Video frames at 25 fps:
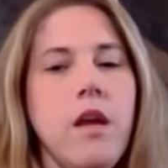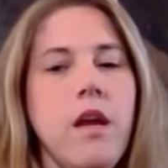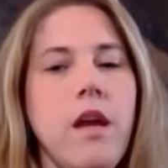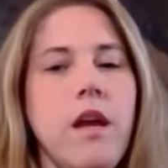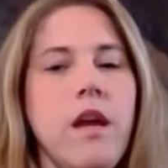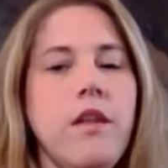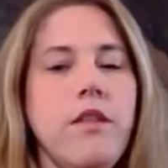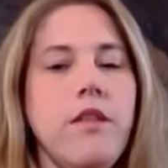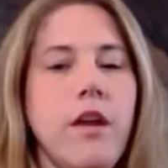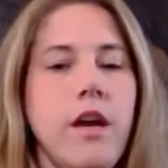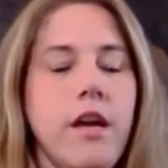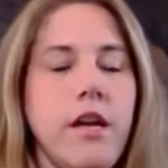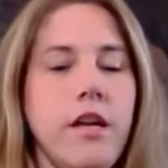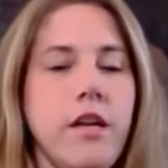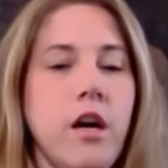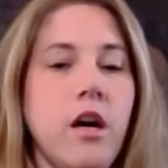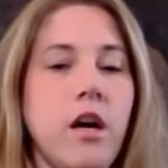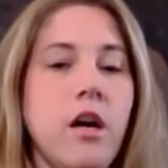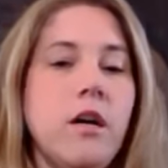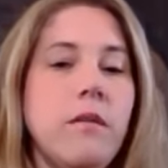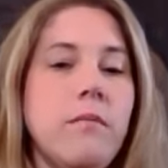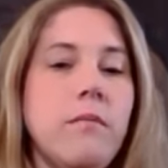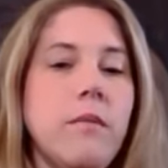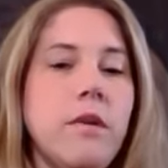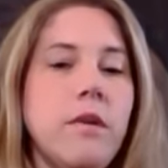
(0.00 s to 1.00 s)
And then
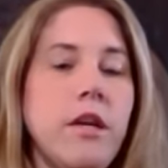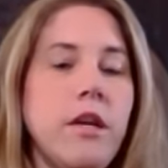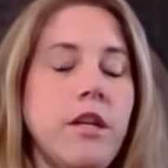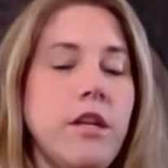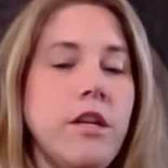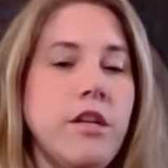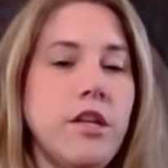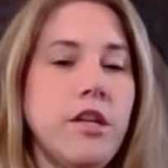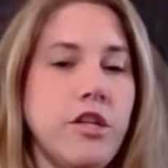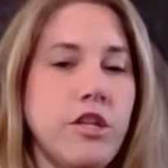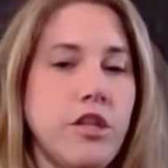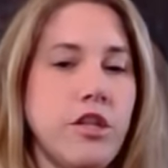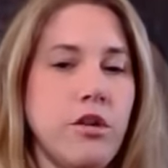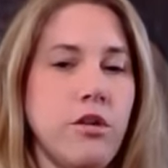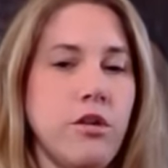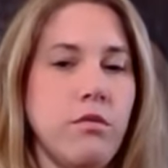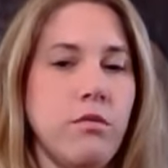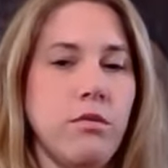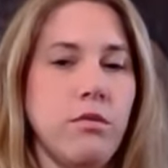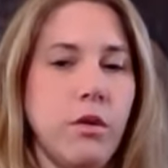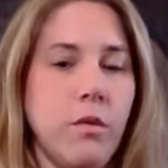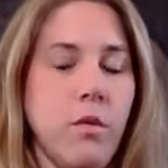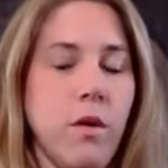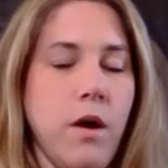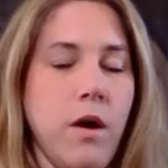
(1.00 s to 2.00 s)
an additional
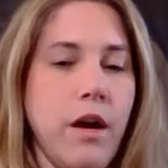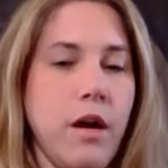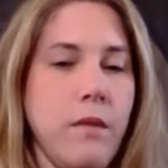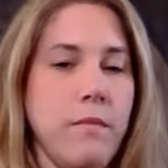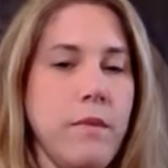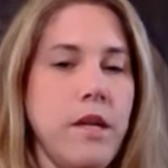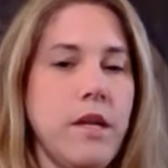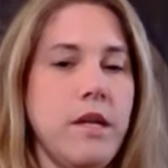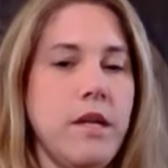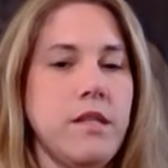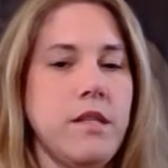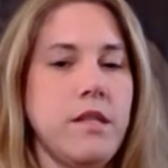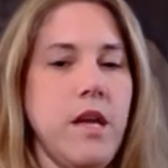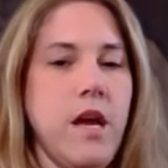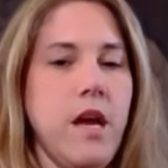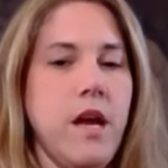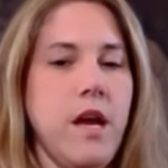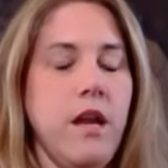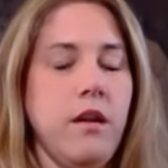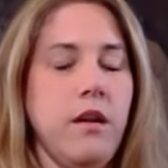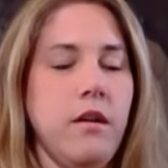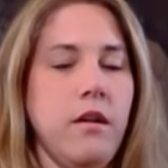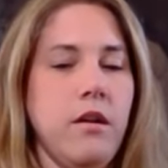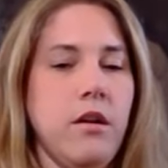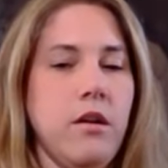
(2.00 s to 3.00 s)
requirement is
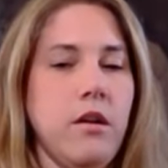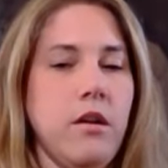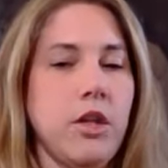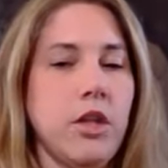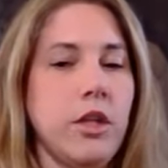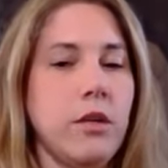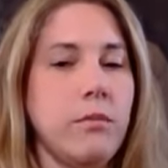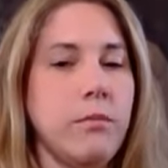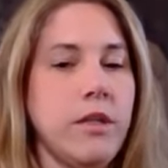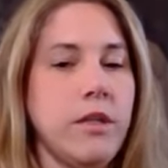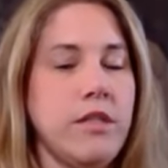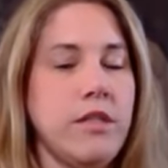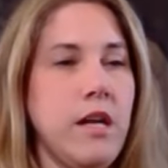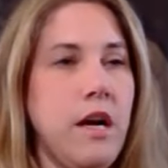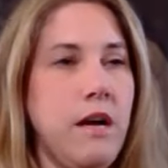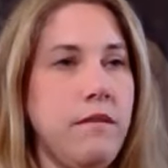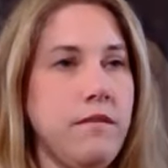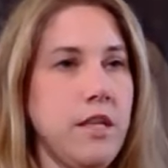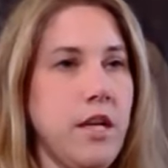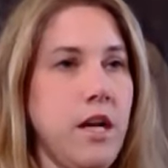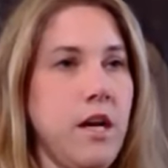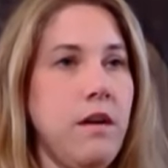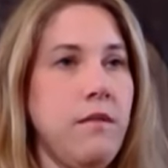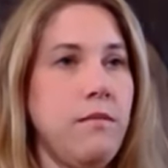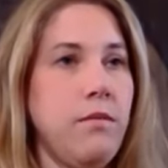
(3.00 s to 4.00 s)
that all thoroughbreds have
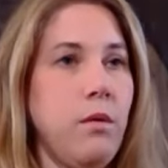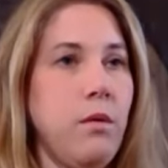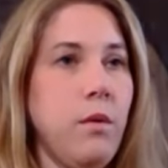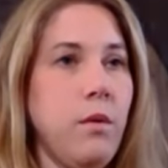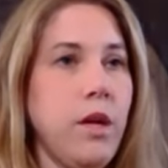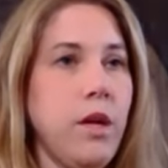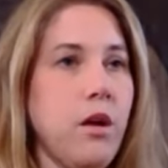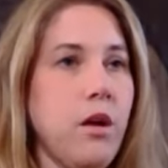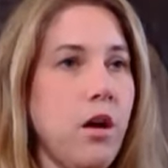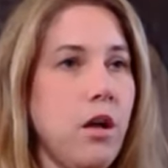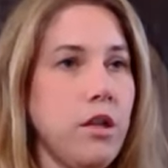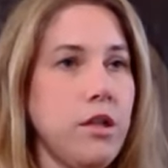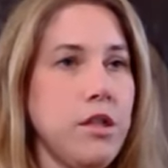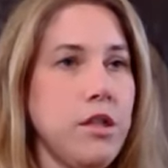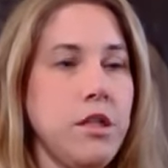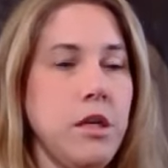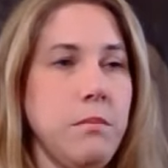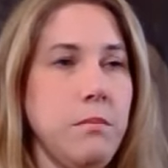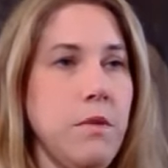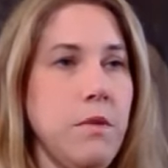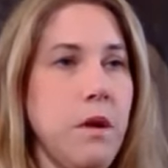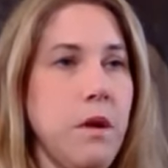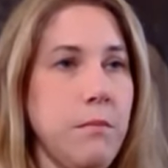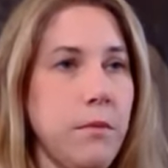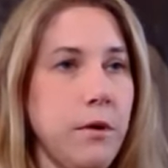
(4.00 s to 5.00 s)
to have what we call a
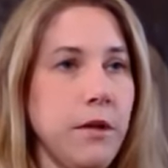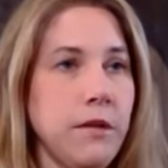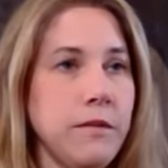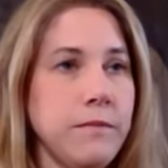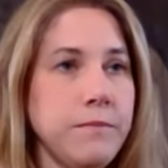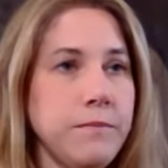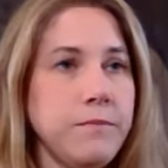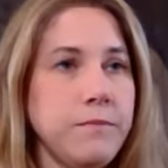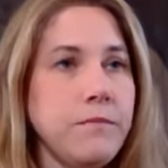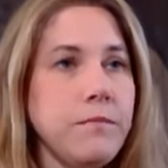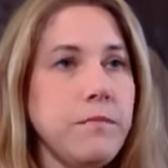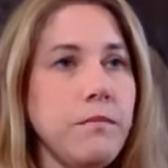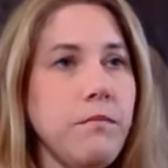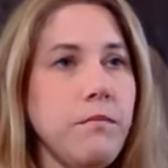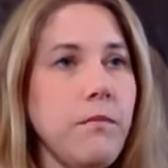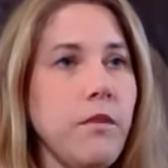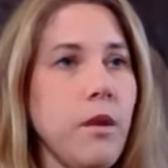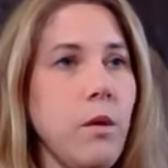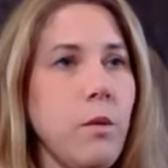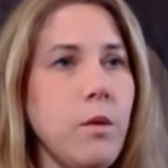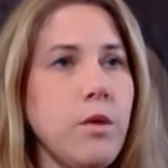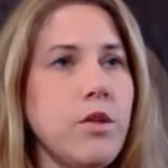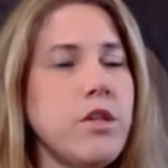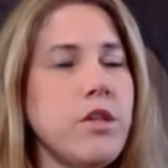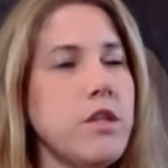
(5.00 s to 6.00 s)
T.I.P number,
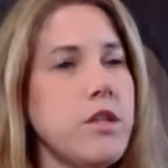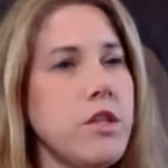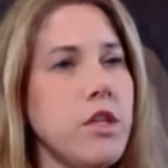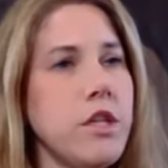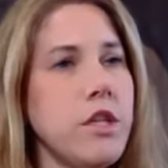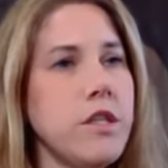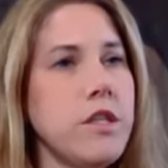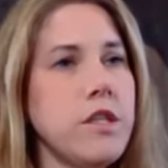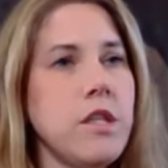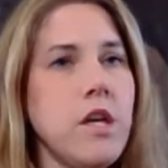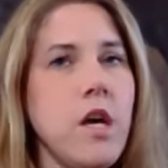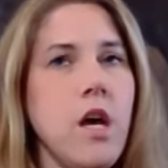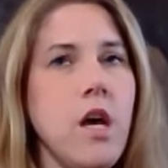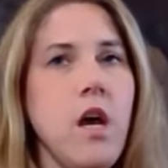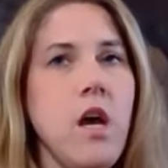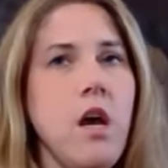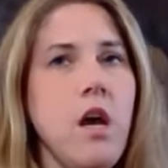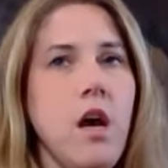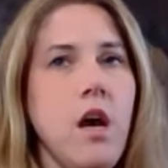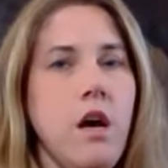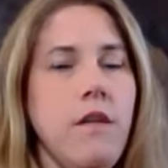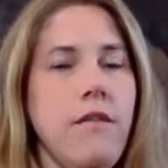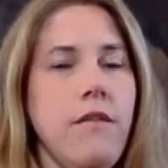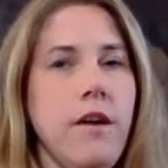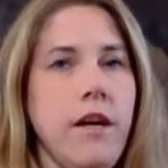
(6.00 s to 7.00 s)
which is just
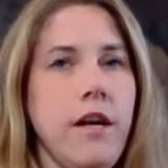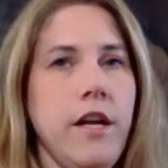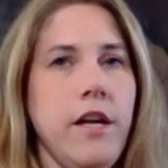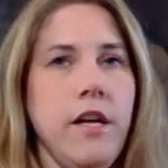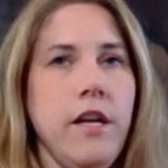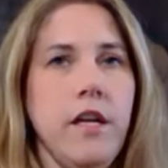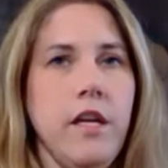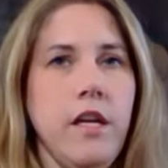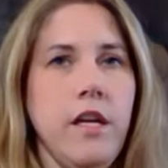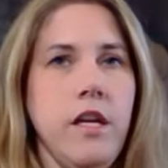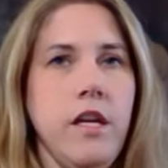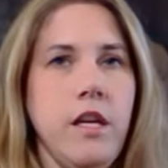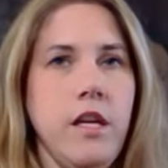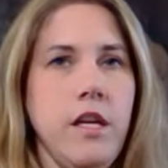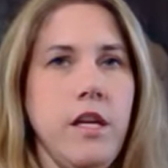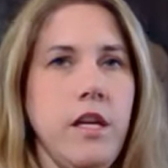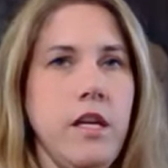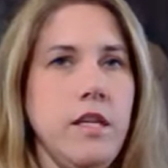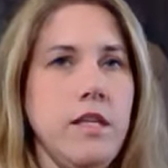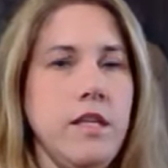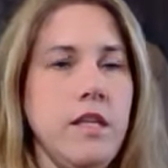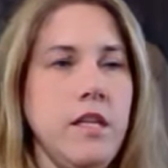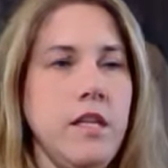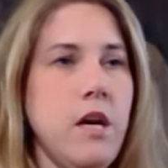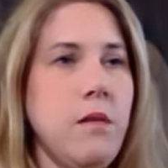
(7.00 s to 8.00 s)
a very
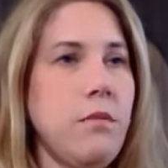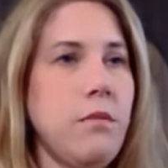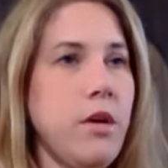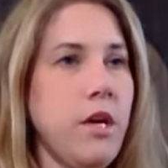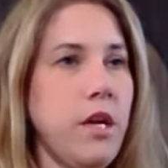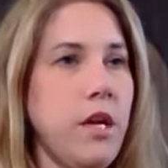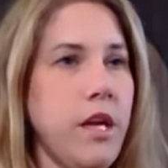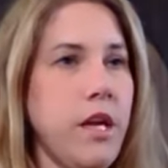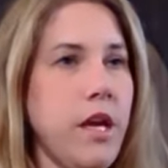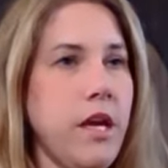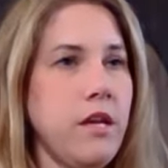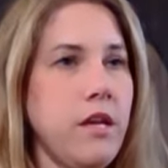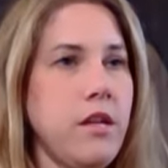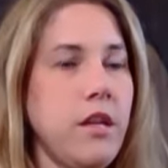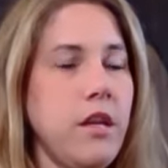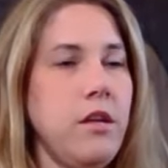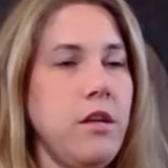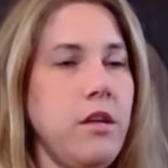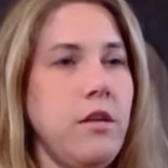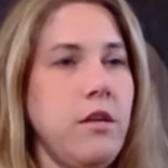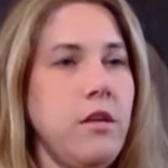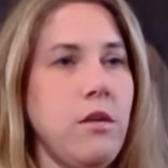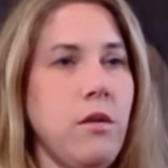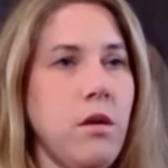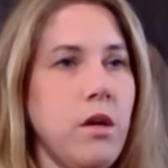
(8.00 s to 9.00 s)
easy number to get that
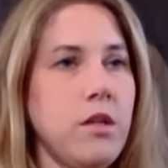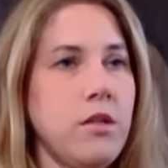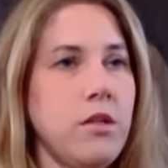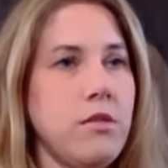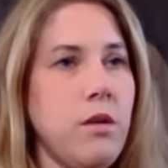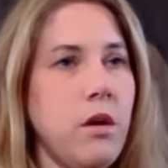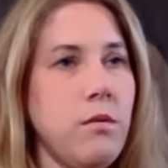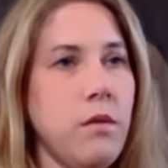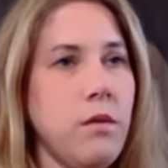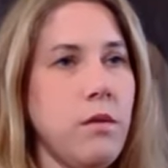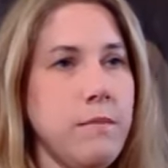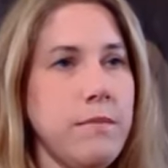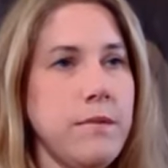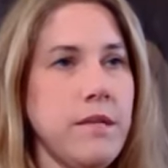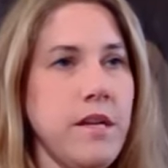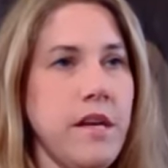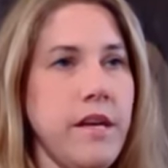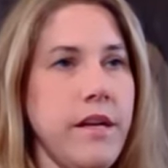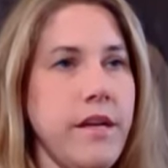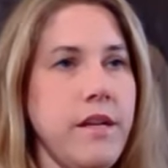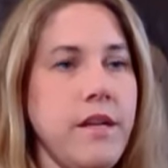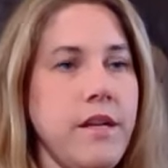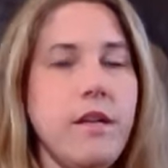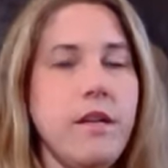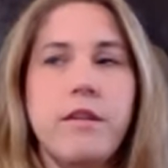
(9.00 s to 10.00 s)
you go onto our
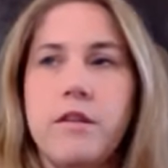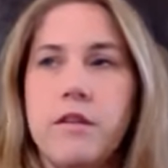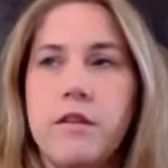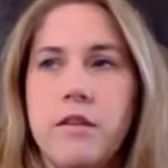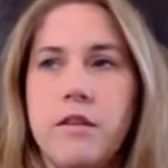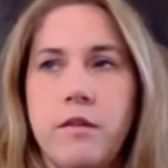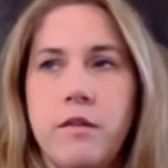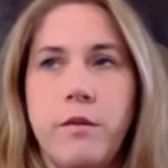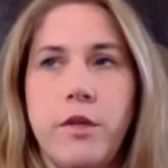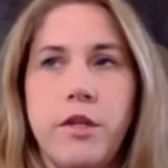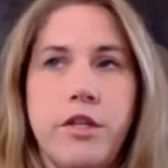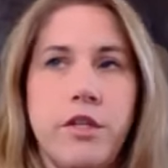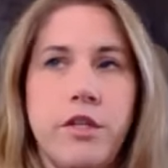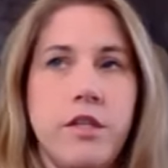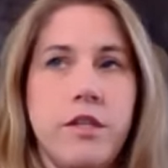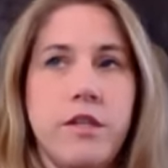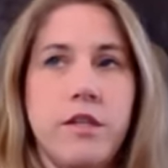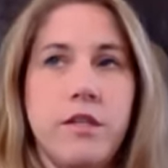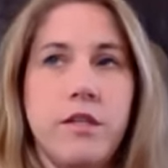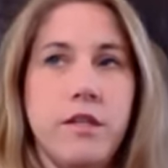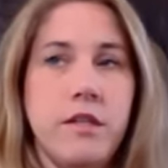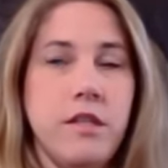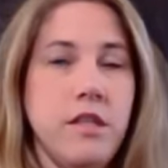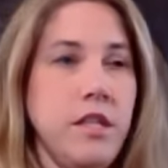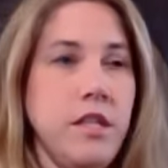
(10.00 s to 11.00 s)
website, which
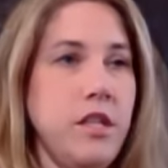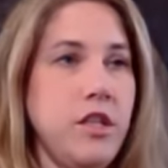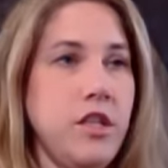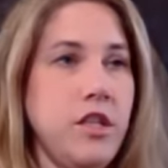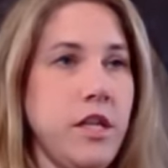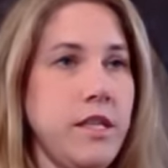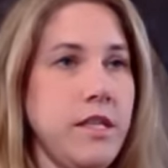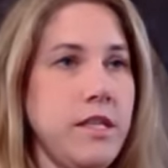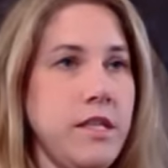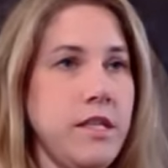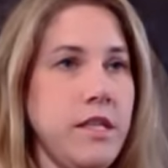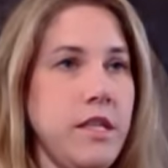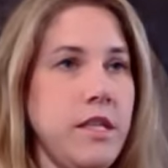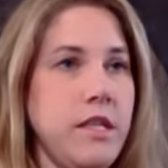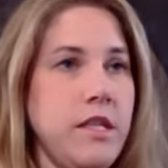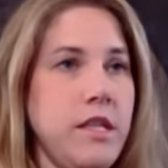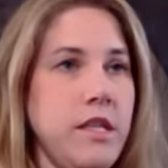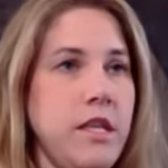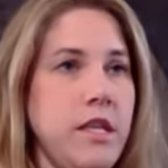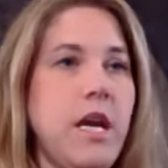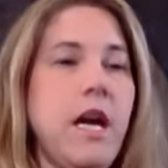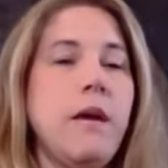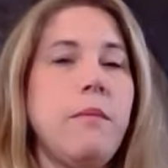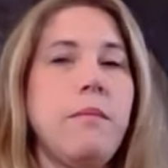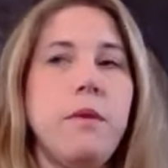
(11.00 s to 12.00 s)
is
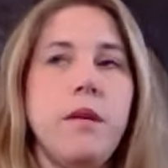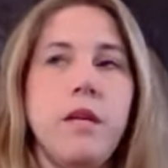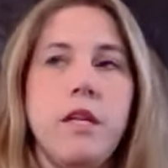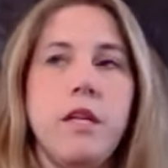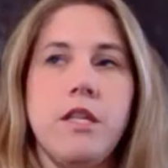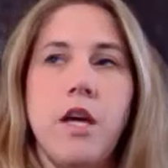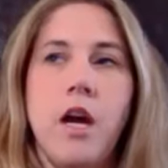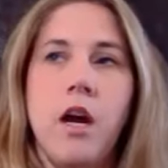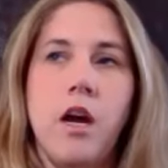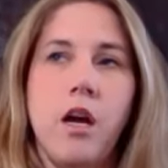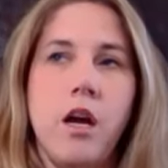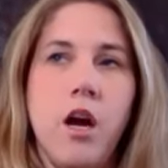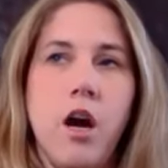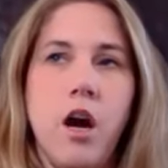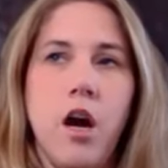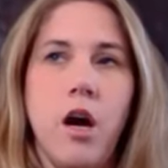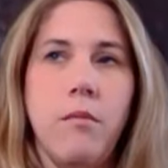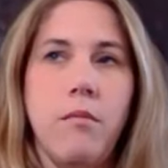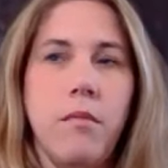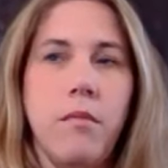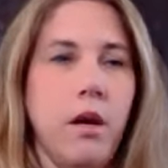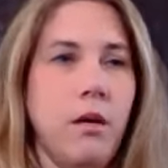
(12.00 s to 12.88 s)
tjctip.com.